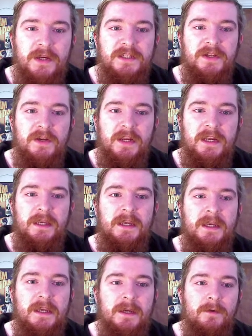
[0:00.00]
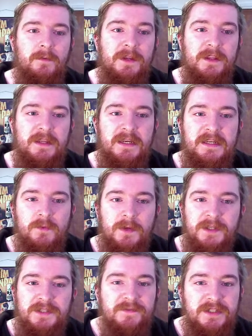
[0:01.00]
It's not like one of these
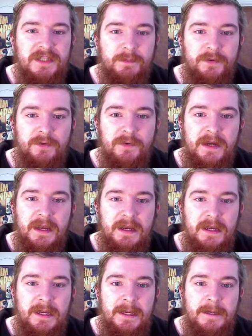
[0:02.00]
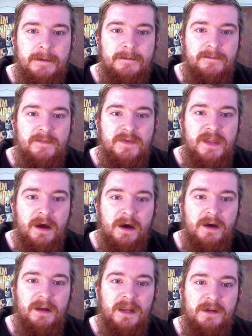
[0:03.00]
ones, for example, where they
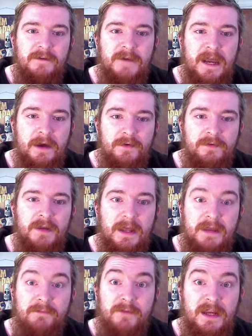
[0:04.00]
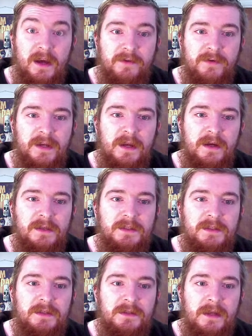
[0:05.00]
are kind of held like in really high regard
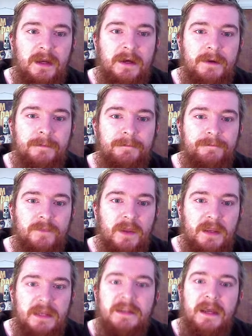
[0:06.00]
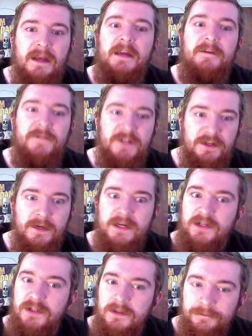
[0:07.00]
in that kind of
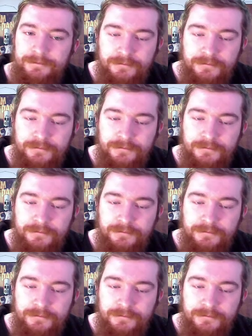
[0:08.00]
generation.